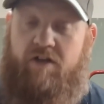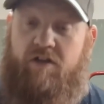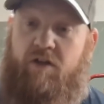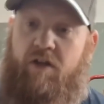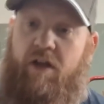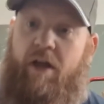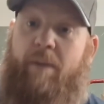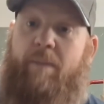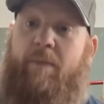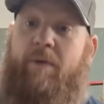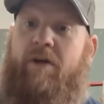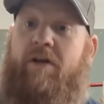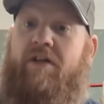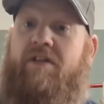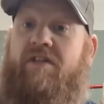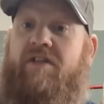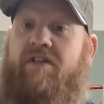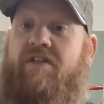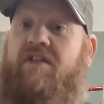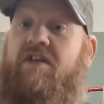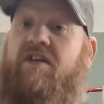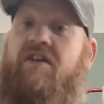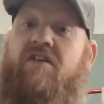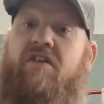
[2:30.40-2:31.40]
So that put us
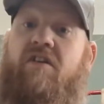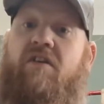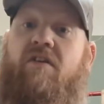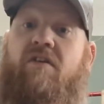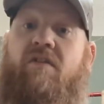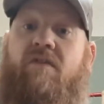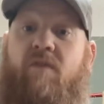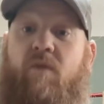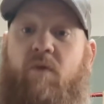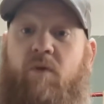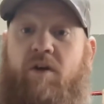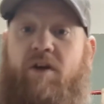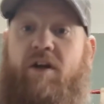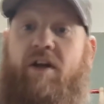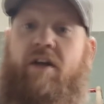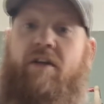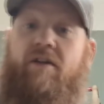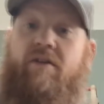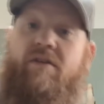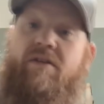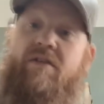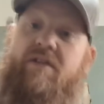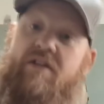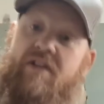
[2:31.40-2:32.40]
at
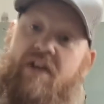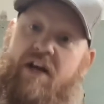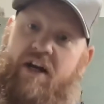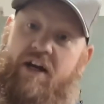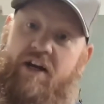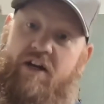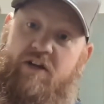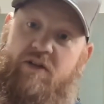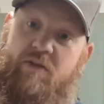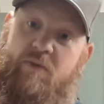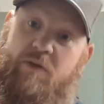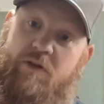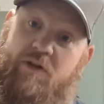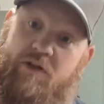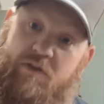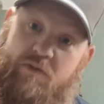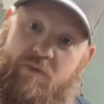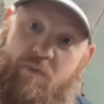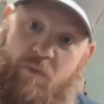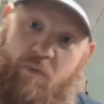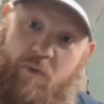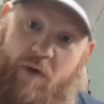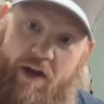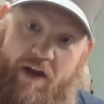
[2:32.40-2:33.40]
$640 in tires, which is
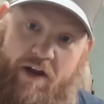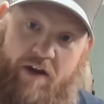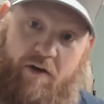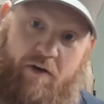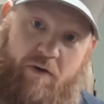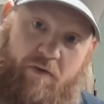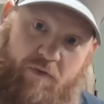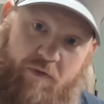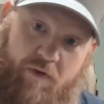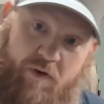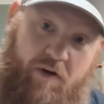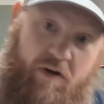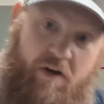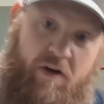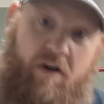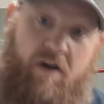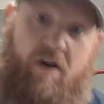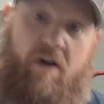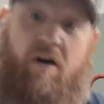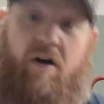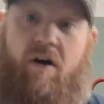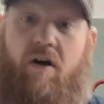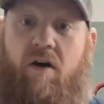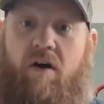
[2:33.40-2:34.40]
way over
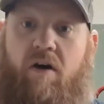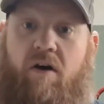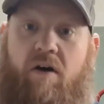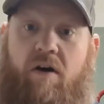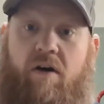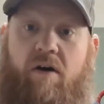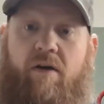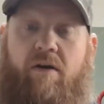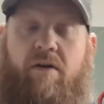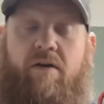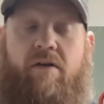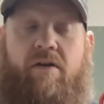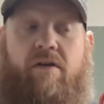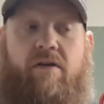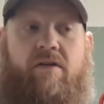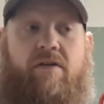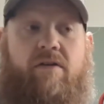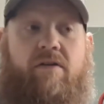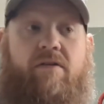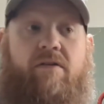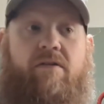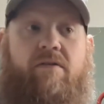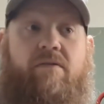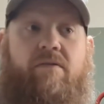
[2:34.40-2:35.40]
our
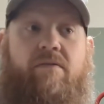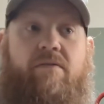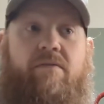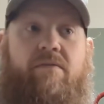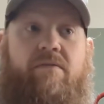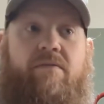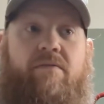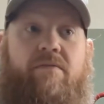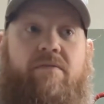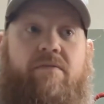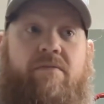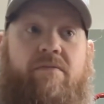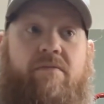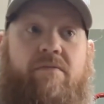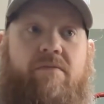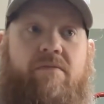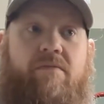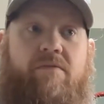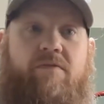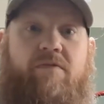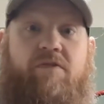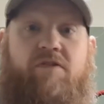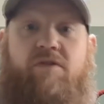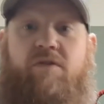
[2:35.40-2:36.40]

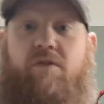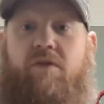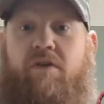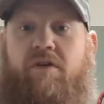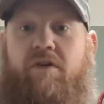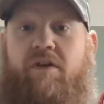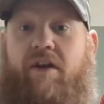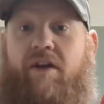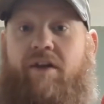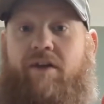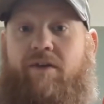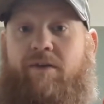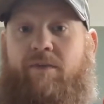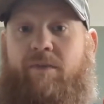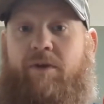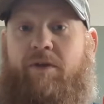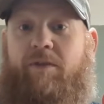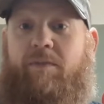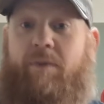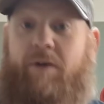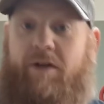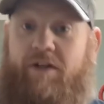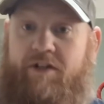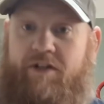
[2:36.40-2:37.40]
$200 a
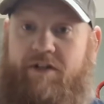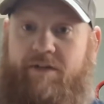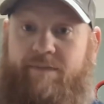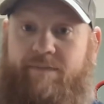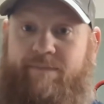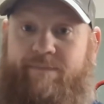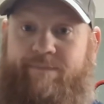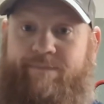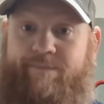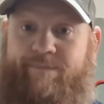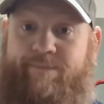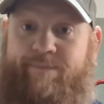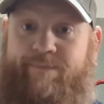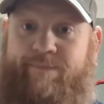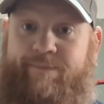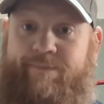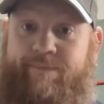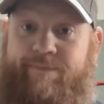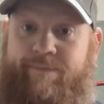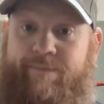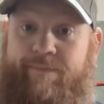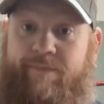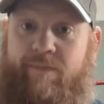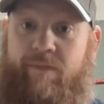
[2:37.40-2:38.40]
month budget.
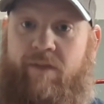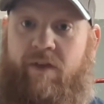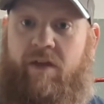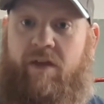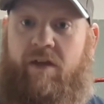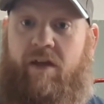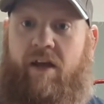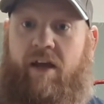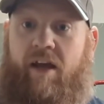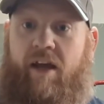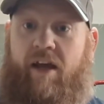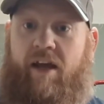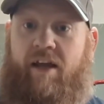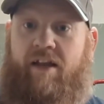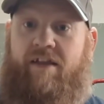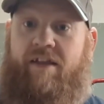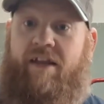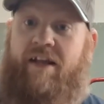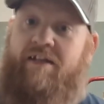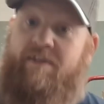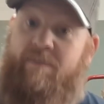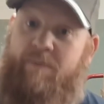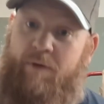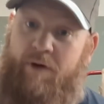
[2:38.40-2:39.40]
And
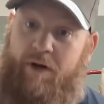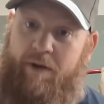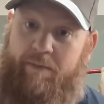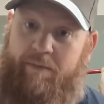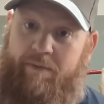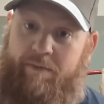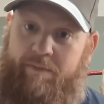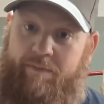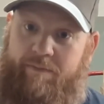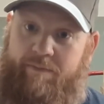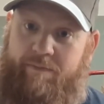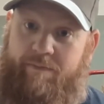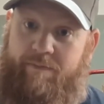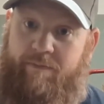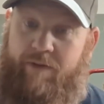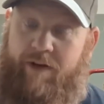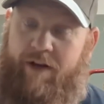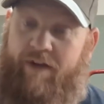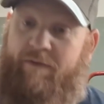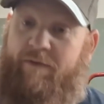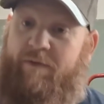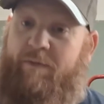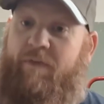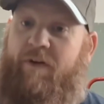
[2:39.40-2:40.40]
that's a problem. We
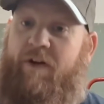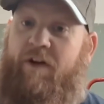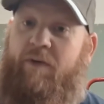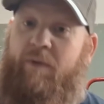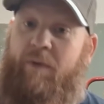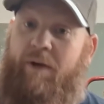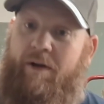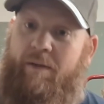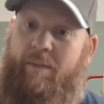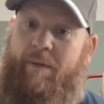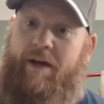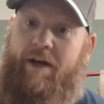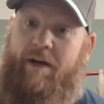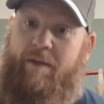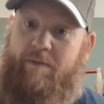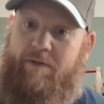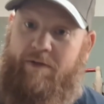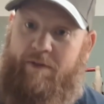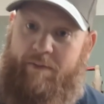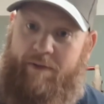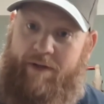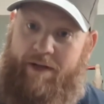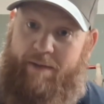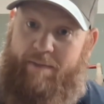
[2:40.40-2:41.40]
had to find a way to make up
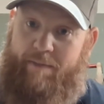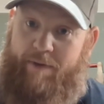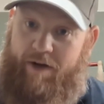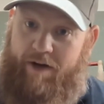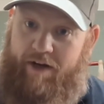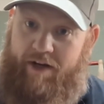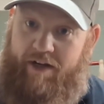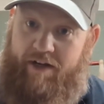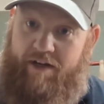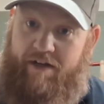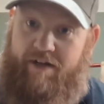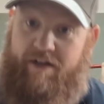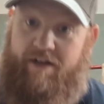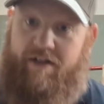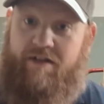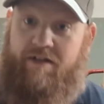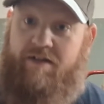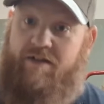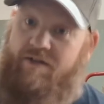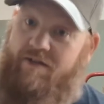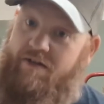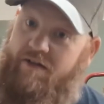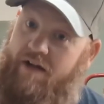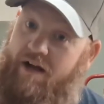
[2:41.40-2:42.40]
some of that money,
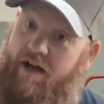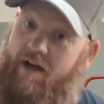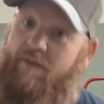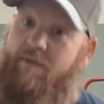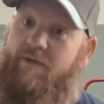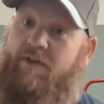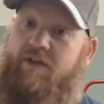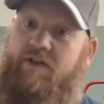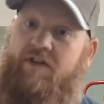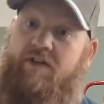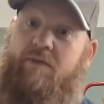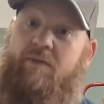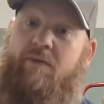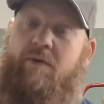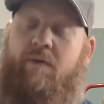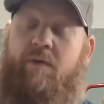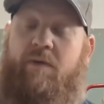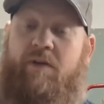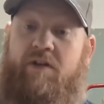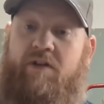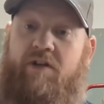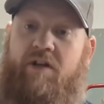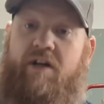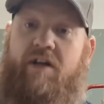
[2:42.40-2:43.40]
because obviously we
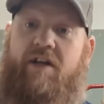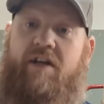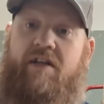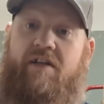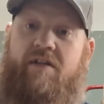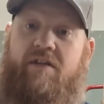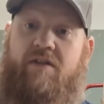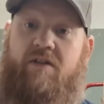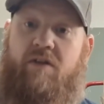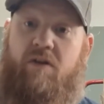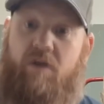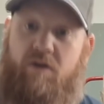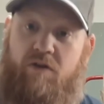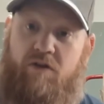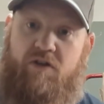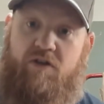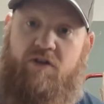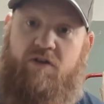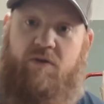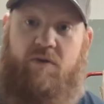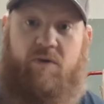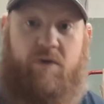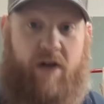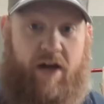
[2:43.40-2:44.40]
want to try and get as close
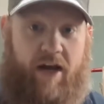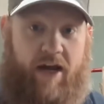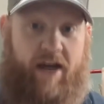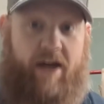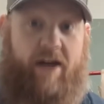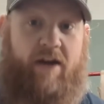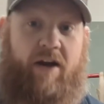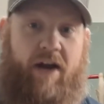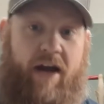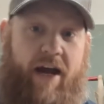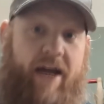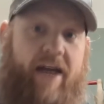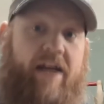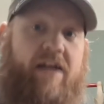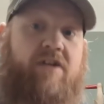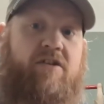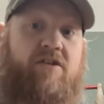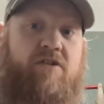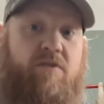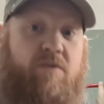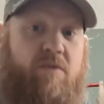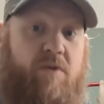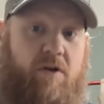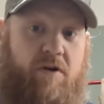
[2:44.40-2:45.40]
to at
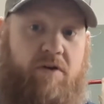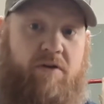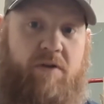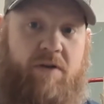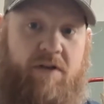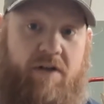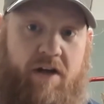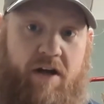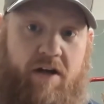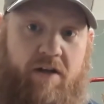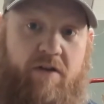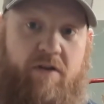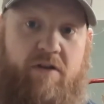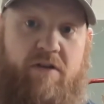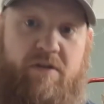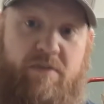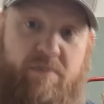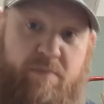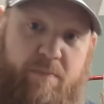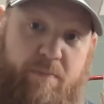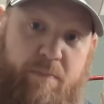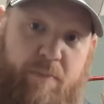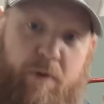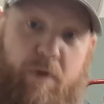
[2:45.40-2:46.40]
$200
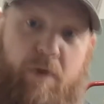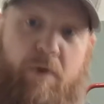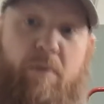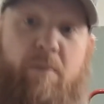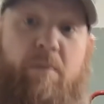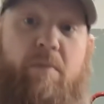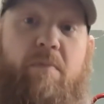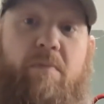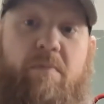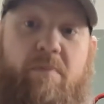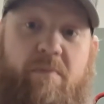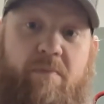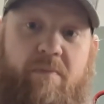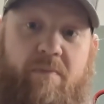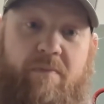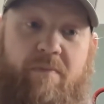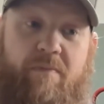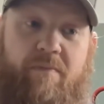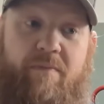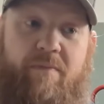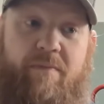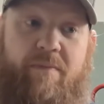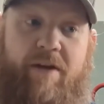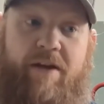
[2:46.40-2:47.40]
per
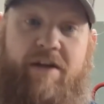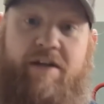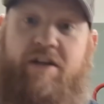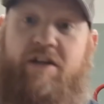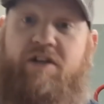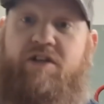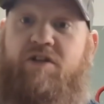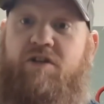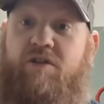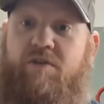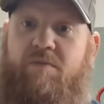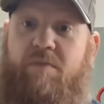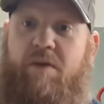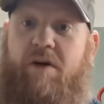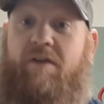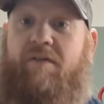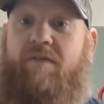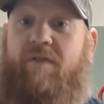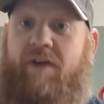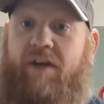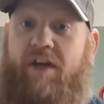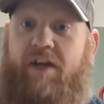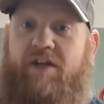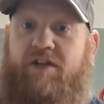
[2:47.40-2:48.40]
addition,
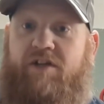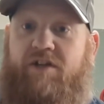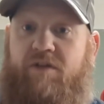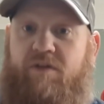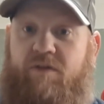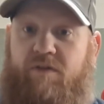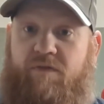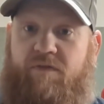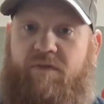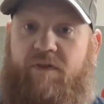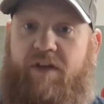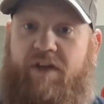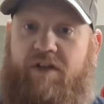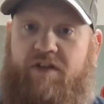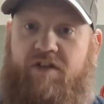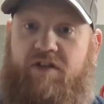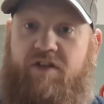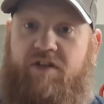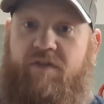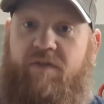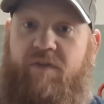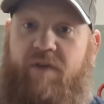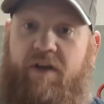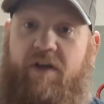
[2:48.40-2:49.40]
modification, or fix
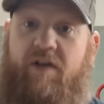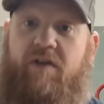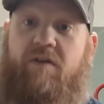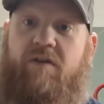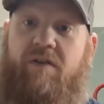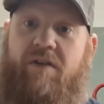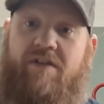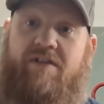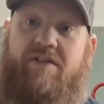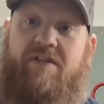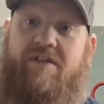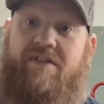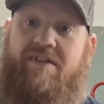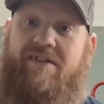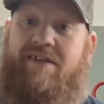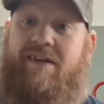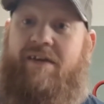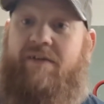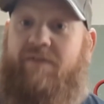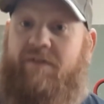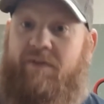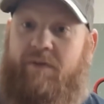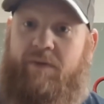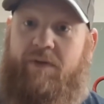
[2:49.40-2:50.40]
to the vehicle, unless it's
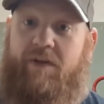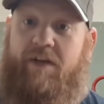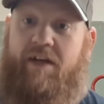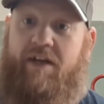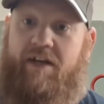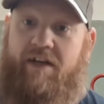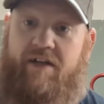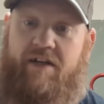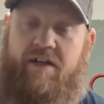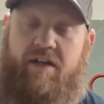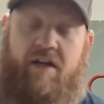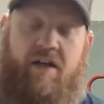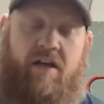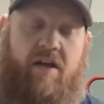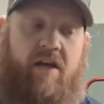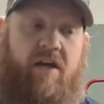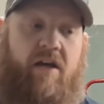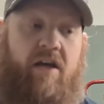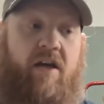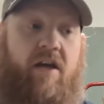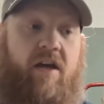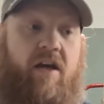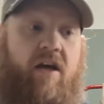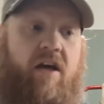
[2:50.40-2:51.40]
safety related.
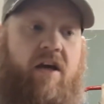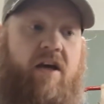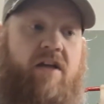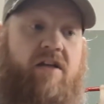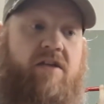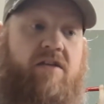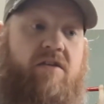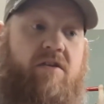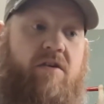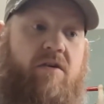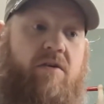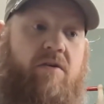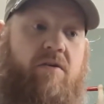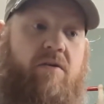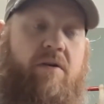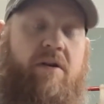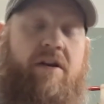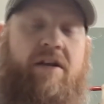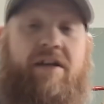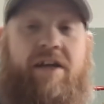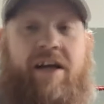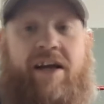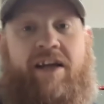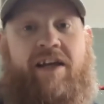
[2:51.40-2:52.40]
So,
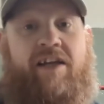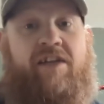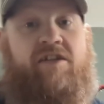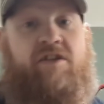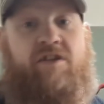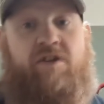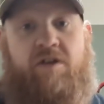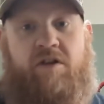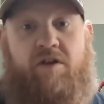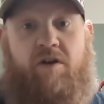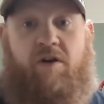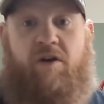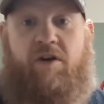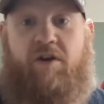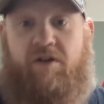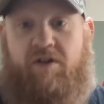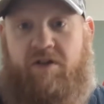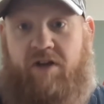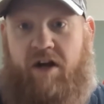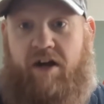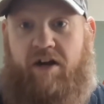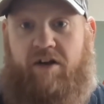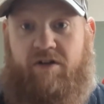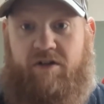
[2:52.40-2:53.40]
and I guess you could argue
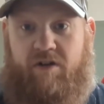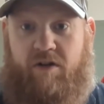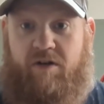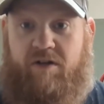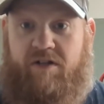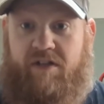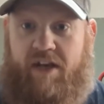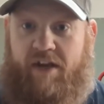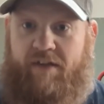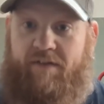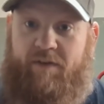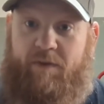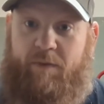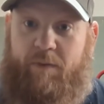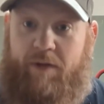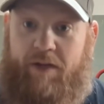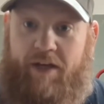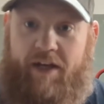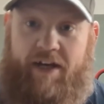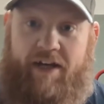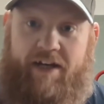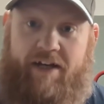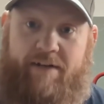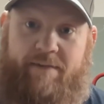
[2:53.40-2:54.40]
tires are safety
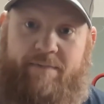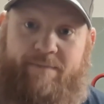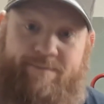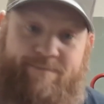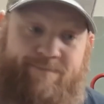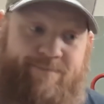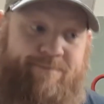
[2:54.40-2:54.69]
related.